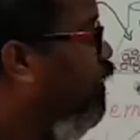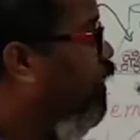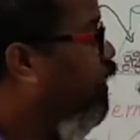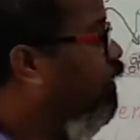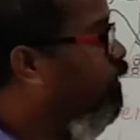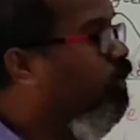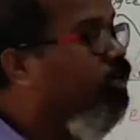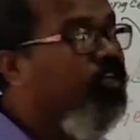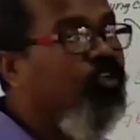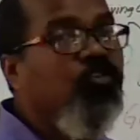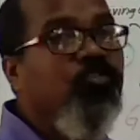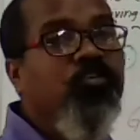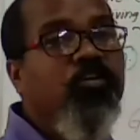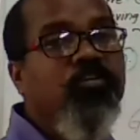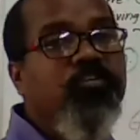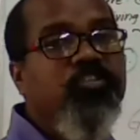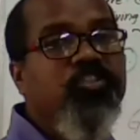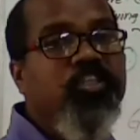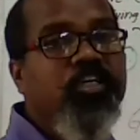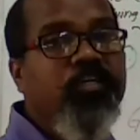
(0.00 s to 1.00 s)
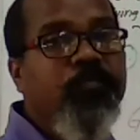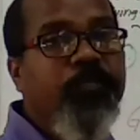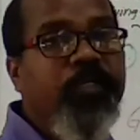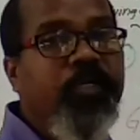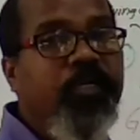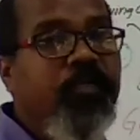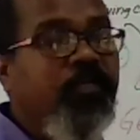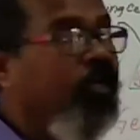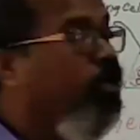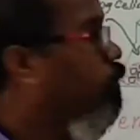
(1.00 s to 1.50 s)
and they do not
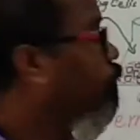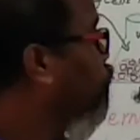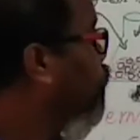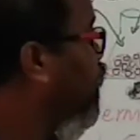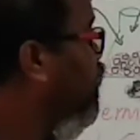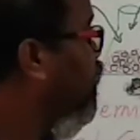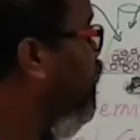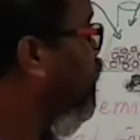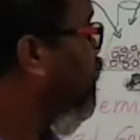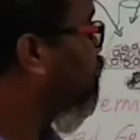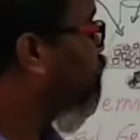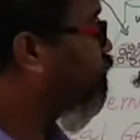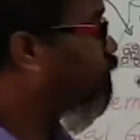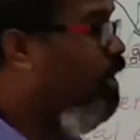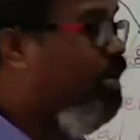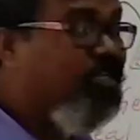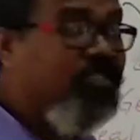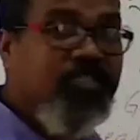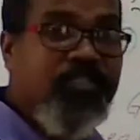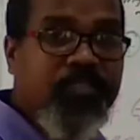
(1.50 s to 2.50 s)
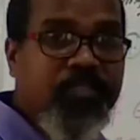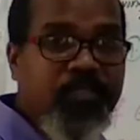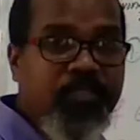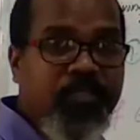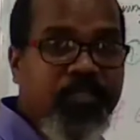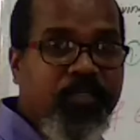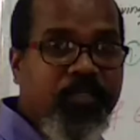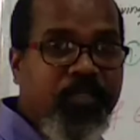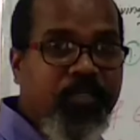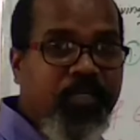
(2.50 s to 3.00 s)
germinate. But in the flask
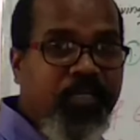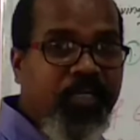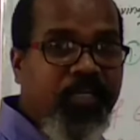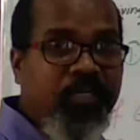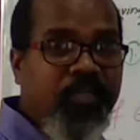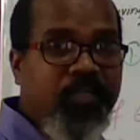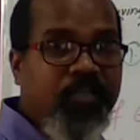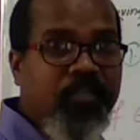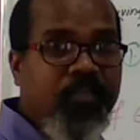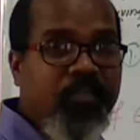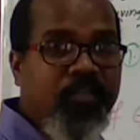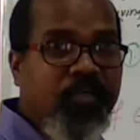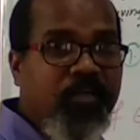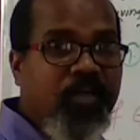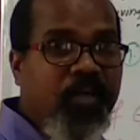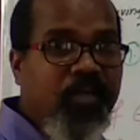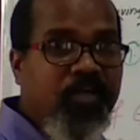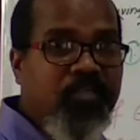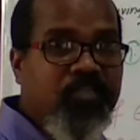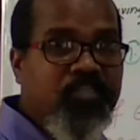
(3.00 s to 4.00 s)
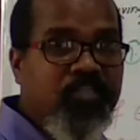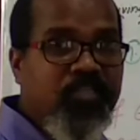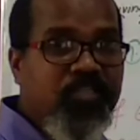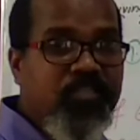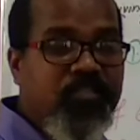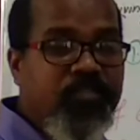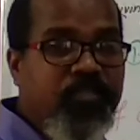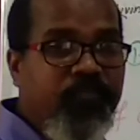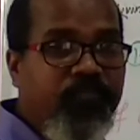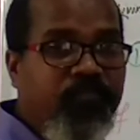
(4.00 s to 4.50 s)
A, the condition
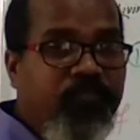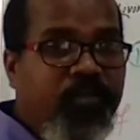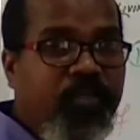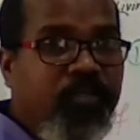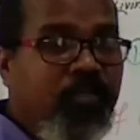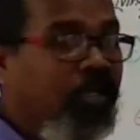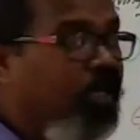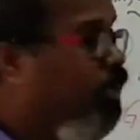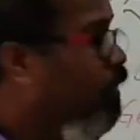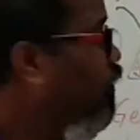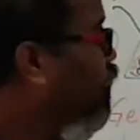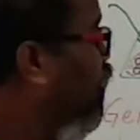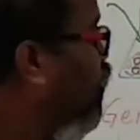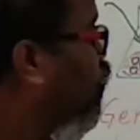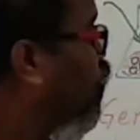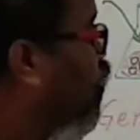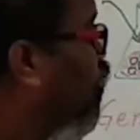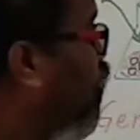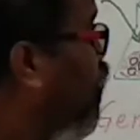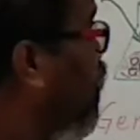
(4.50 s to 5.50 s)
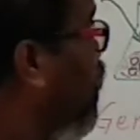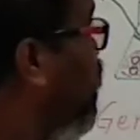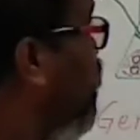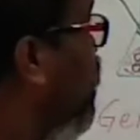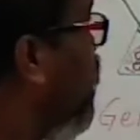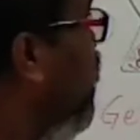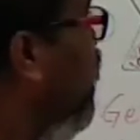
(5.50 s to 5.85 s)
is different. There are all three